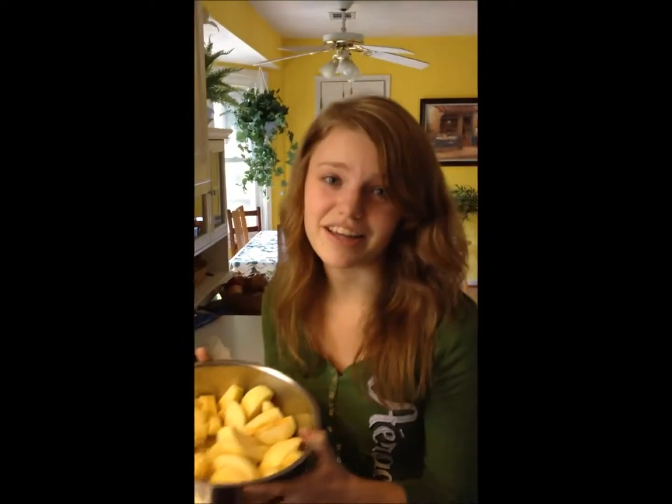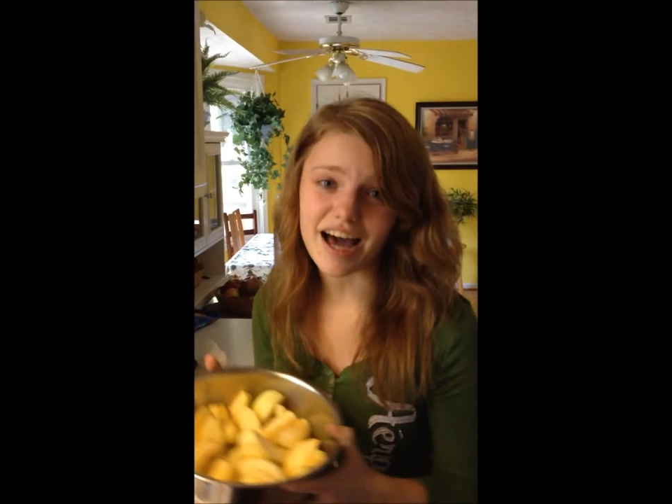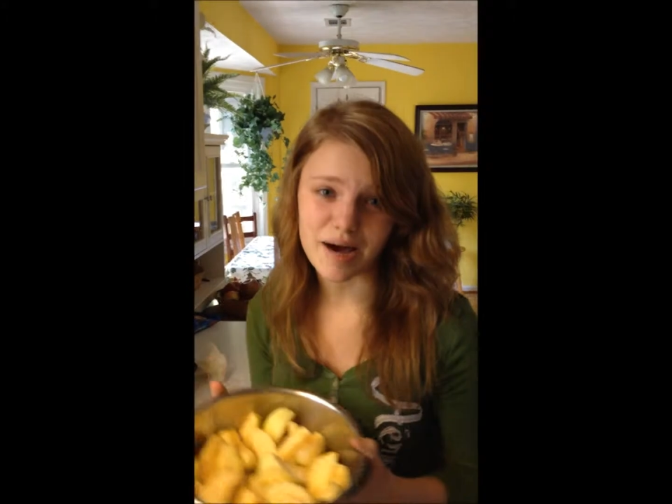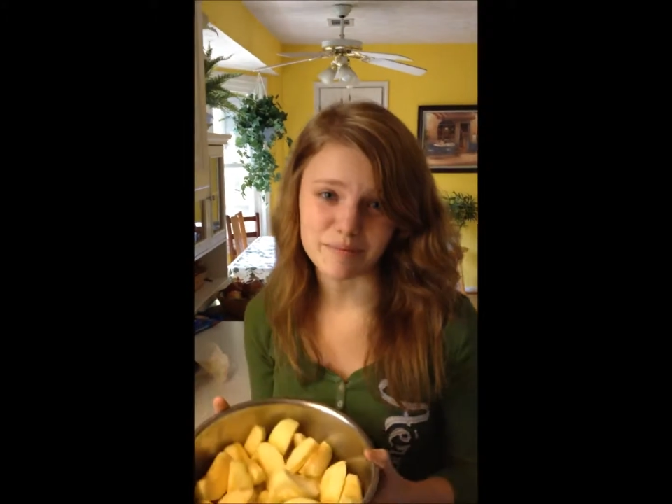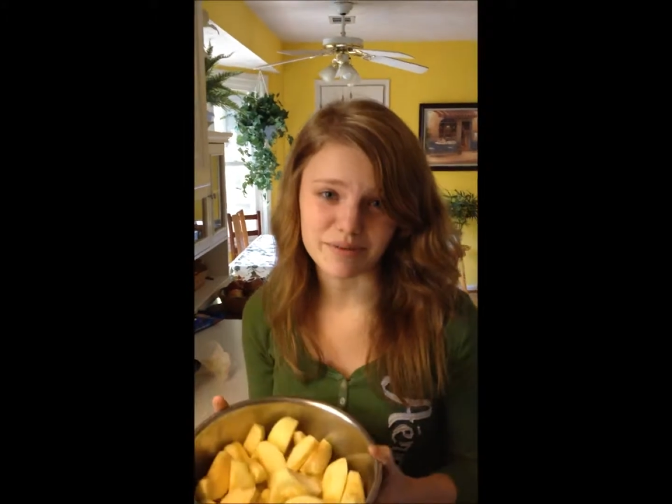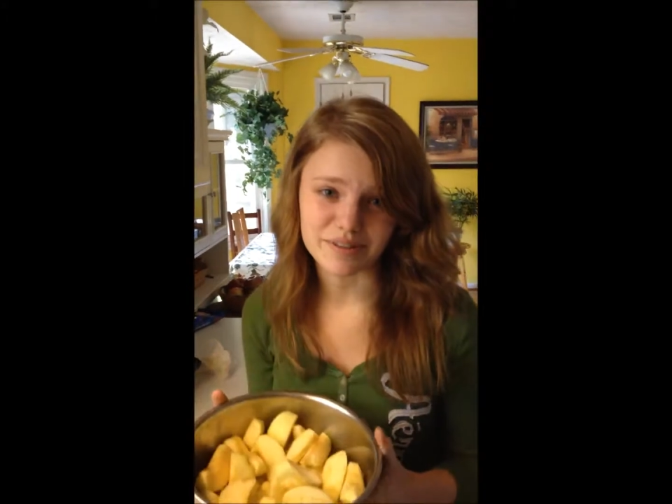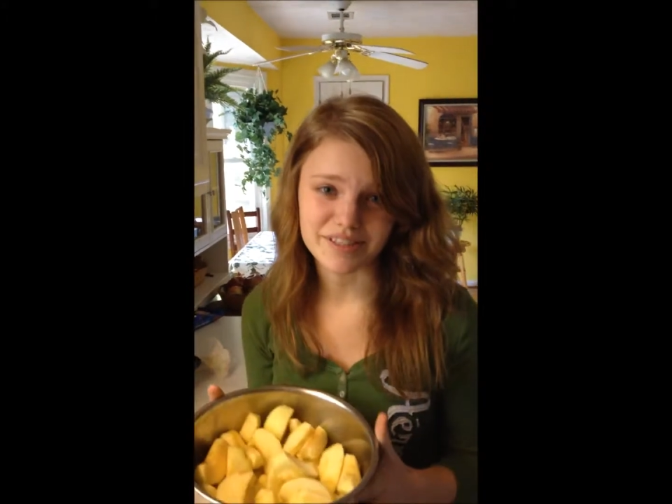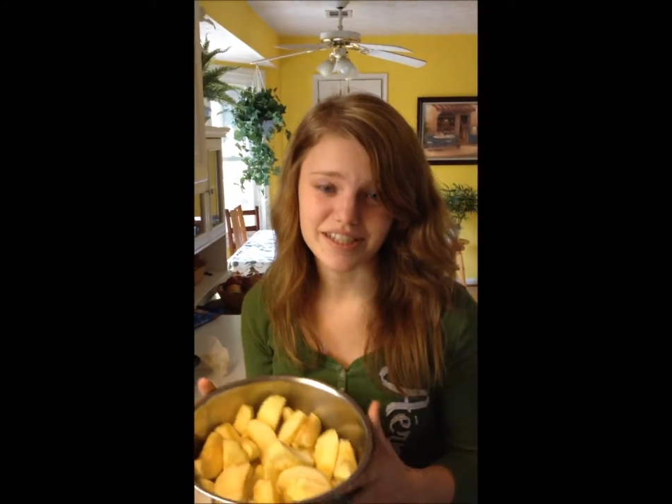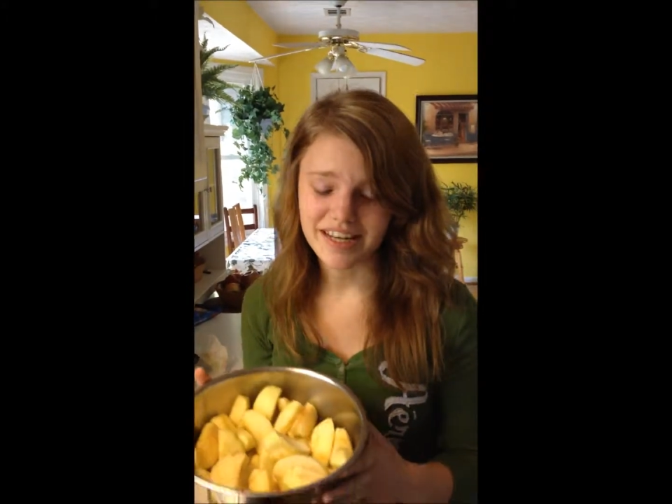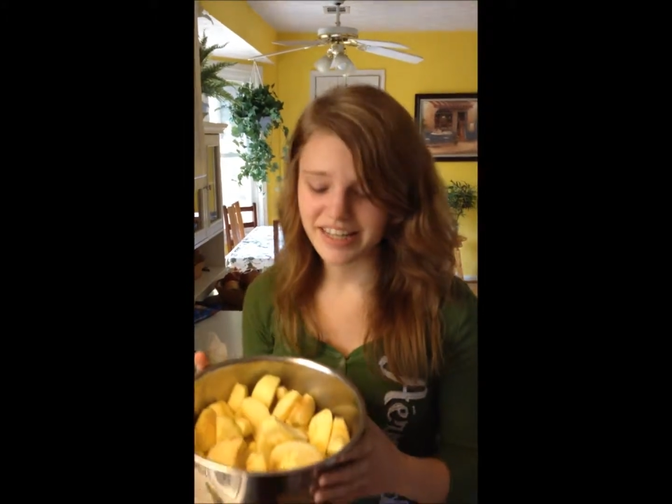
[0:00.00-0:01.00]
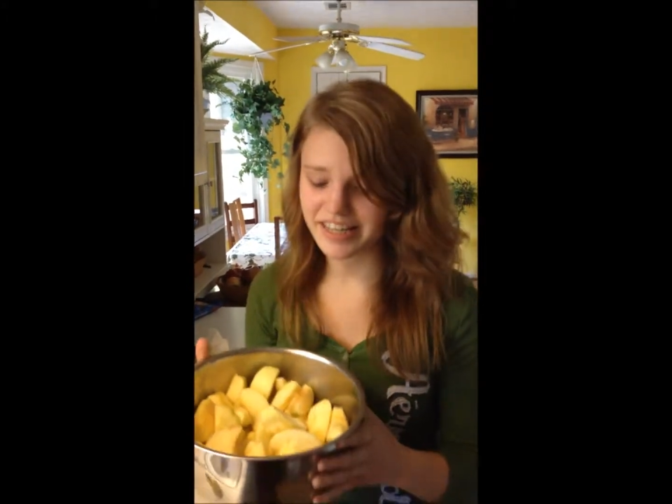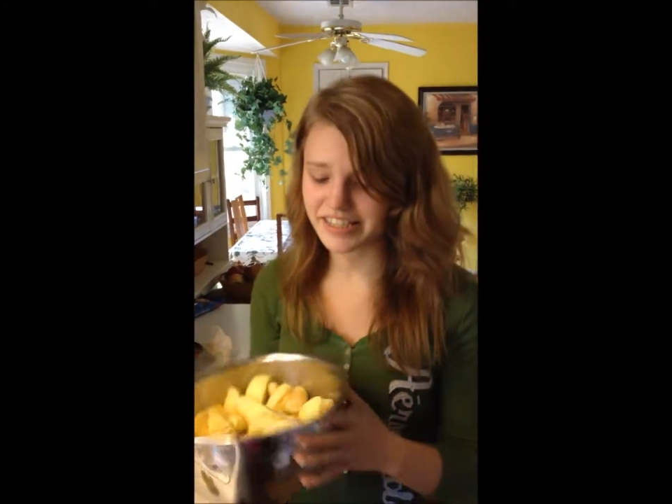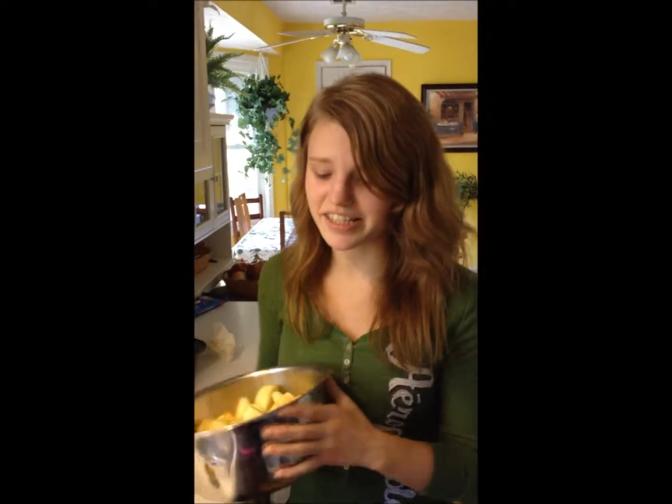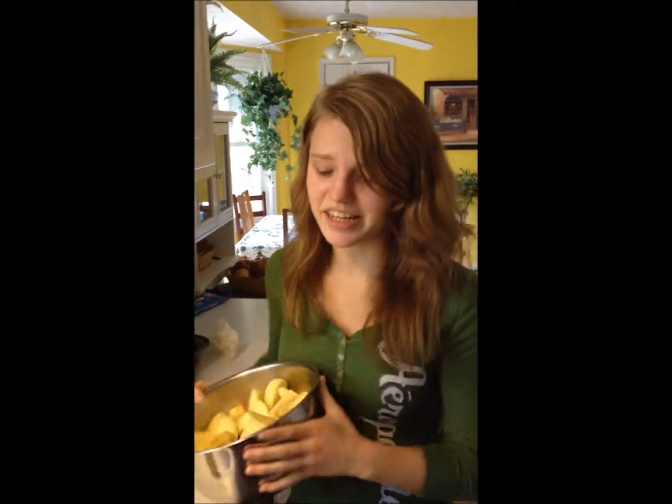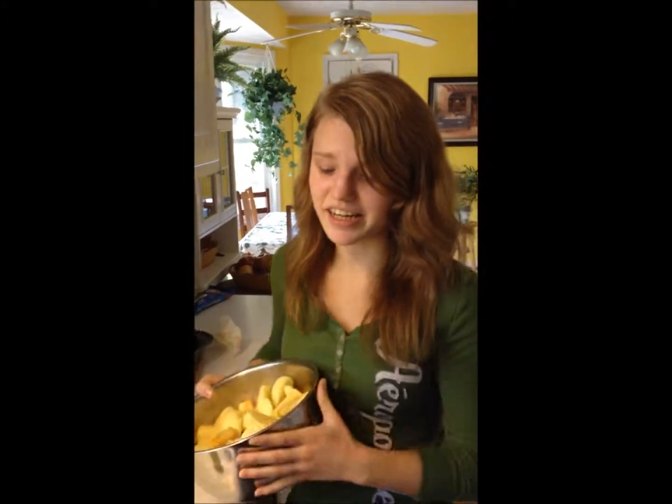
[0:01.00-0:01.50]
the apples is
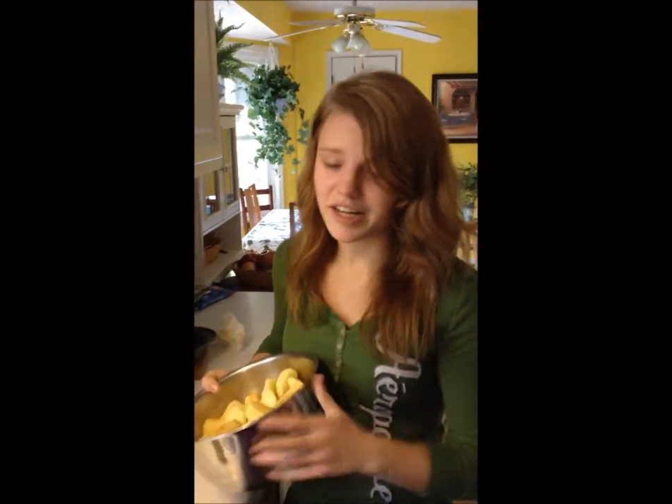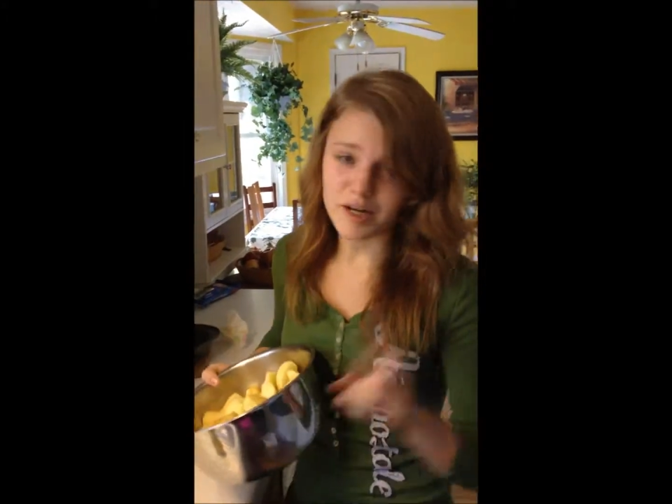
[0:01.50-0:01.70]
the